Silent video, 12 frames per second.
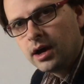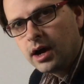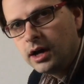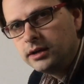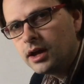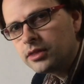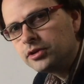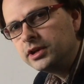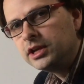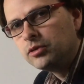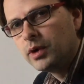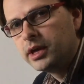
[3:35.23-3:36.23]
Another
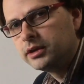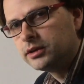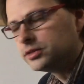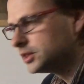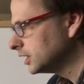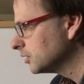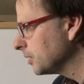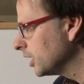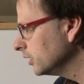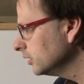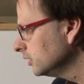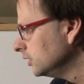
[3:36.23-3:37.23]
neat way you can think
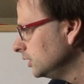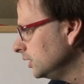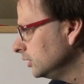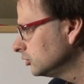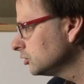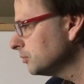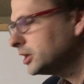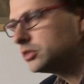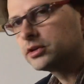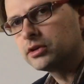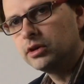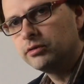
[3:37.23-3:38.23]
about it is to make
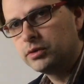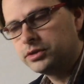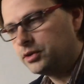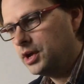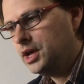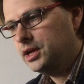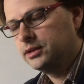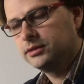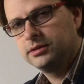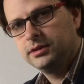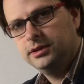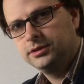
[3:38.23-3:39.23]
the curve with your hands.